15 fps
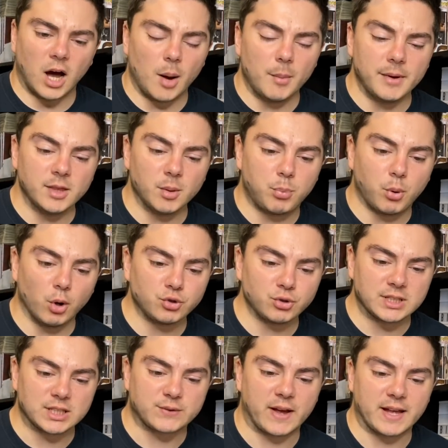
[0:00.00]
I mean, the
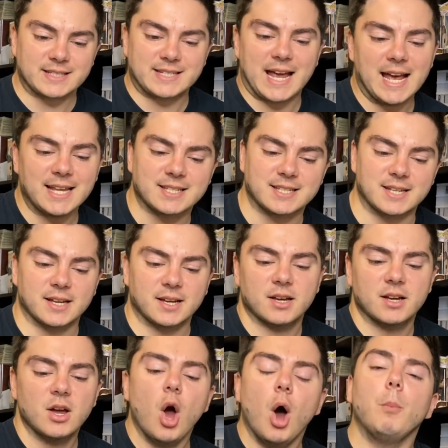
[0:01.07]
portrait is fantastic,
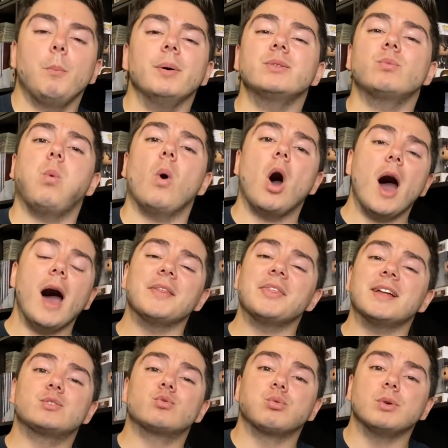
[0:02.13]
but why?
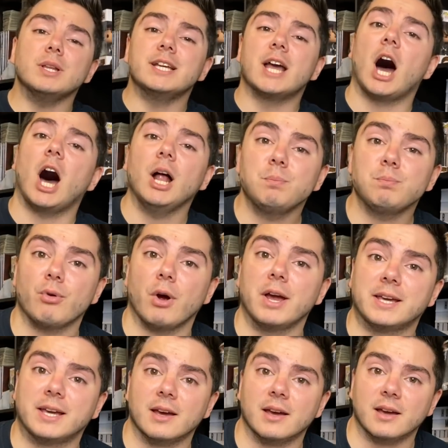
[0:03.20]
That's really
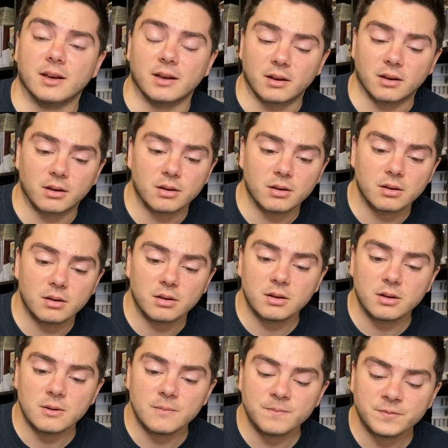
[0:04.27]
heartbreaking.
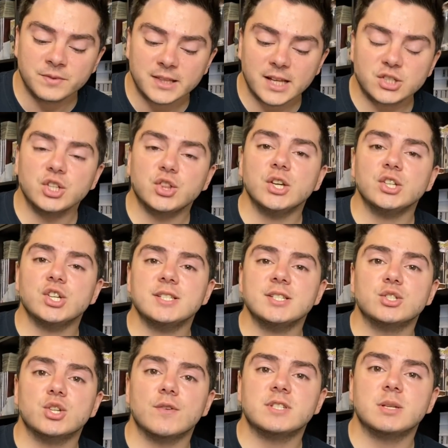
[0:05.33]
That she thinks she
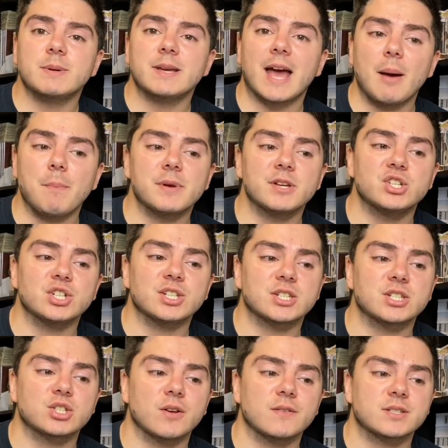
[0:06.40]
doesn't deserve to be happy. She just
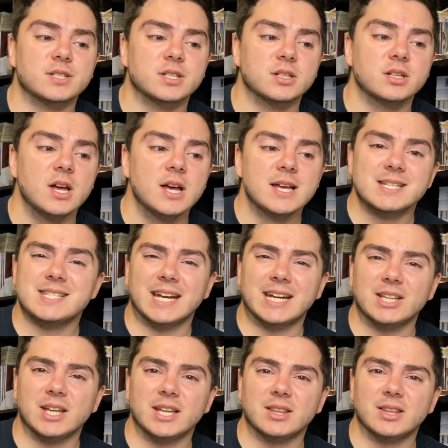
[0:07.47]
deserves to stay
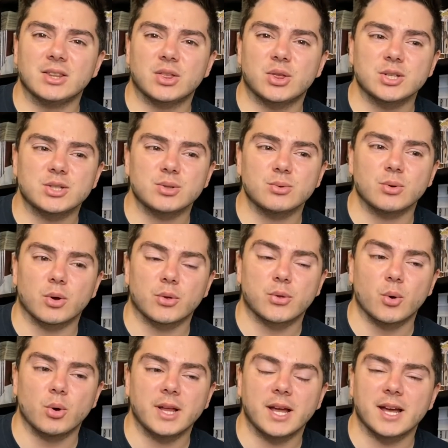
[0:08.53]
in Thistle or
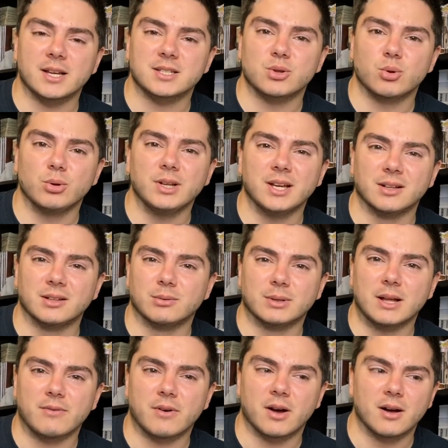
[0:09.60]
Thornhouse, Thornhill,
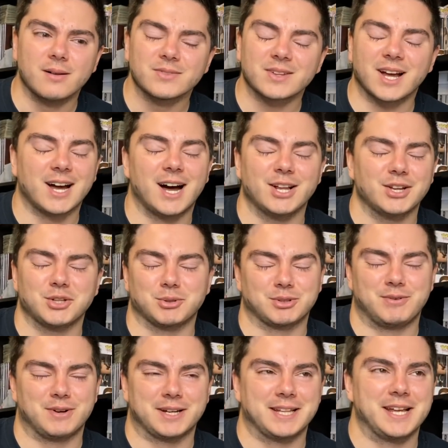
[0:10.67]
whatever. I don't know what
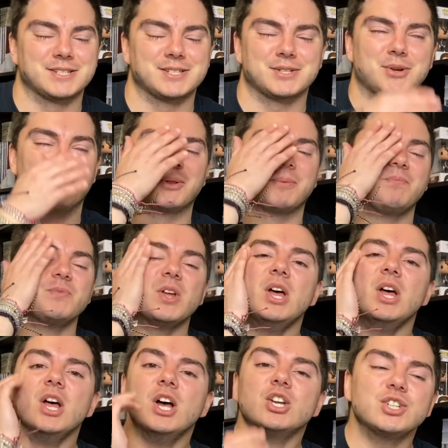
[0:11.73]
the fucking house is called.
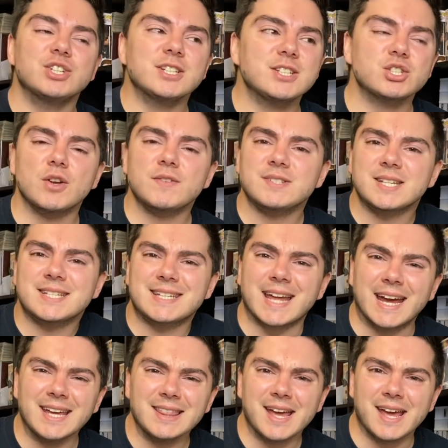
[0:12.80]
She just deserves to
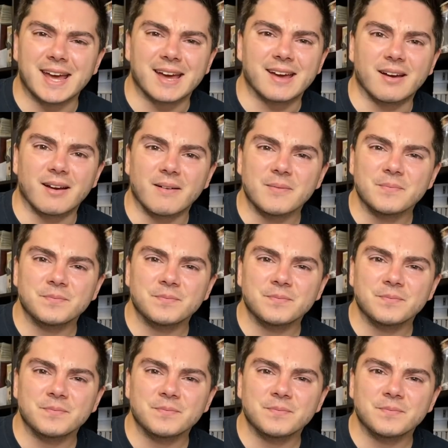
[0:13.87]
stay there.